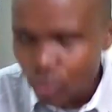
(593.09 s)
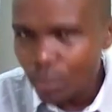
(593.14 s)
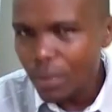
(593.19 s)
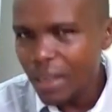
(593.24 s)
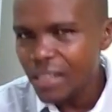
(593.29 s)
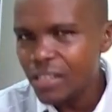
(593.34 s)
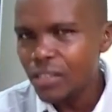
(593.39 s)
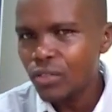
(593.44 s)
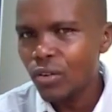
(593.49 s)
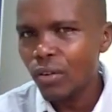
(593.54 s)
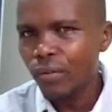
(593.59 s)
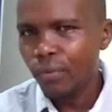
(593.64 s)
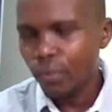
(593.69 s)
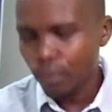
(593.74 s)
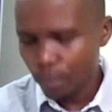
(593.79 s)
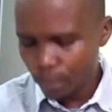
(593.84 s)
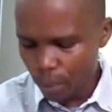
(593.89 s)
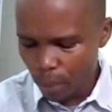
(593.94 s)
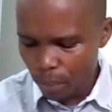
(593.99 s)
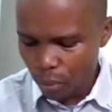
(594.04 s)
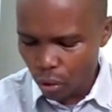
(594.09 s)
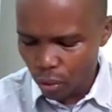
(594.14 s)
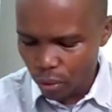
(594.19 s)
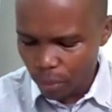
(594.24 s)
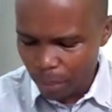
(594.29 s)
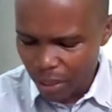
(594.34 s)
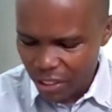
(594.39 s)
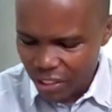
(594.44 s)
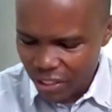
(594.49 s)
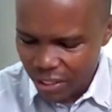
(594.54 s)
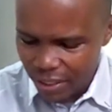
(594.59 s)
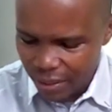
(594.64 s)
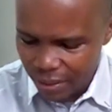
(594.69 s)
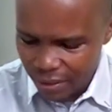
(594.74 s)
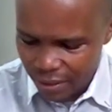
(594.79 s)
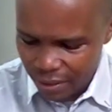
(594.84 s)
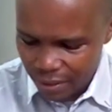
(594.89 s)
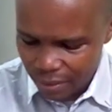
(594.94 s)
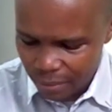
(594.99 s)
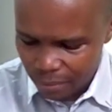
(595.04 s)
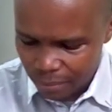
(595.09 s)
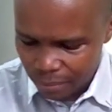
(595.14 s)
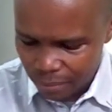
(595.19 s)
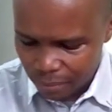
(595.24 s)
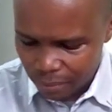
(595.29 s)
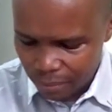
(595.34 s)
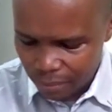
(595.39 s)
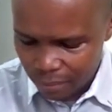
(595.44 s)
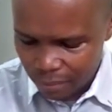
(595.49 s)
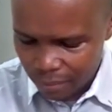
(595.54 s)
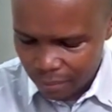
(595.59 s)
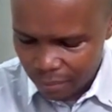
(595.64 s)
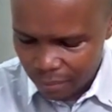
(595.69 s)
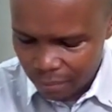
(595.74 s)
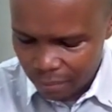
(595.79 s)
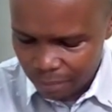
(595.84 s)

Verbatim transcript: And it has not been there before, right?